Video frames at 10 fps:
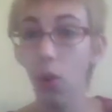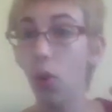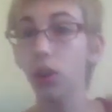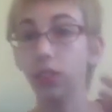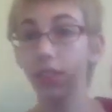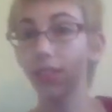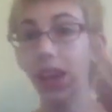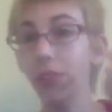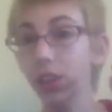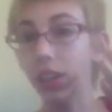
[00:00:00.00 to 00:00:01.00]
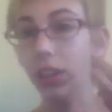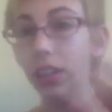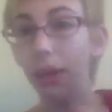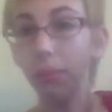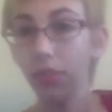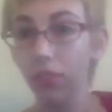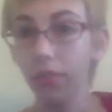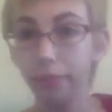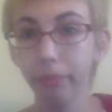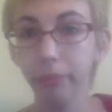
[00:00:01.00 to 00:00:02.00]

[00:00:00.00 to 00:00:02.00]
or severed their limbs.